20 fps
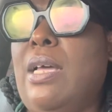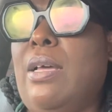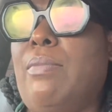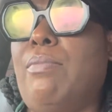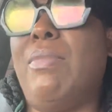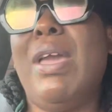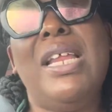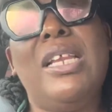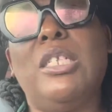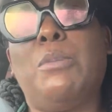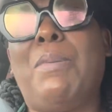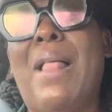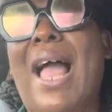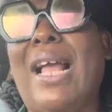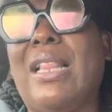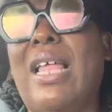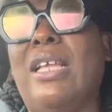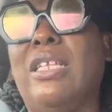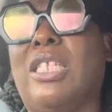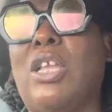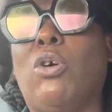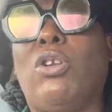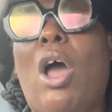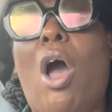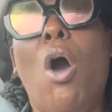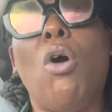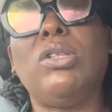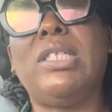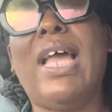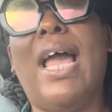Me and this black lady. So the
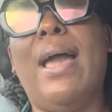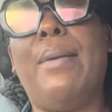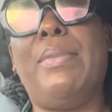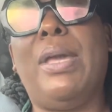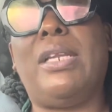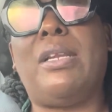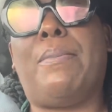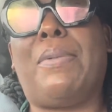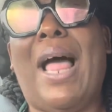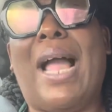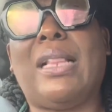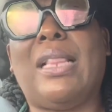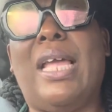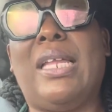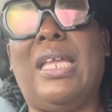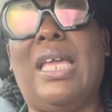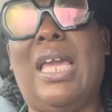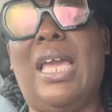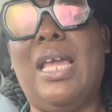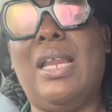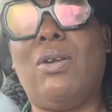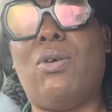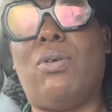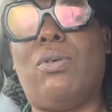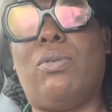whole time, me and the black lady in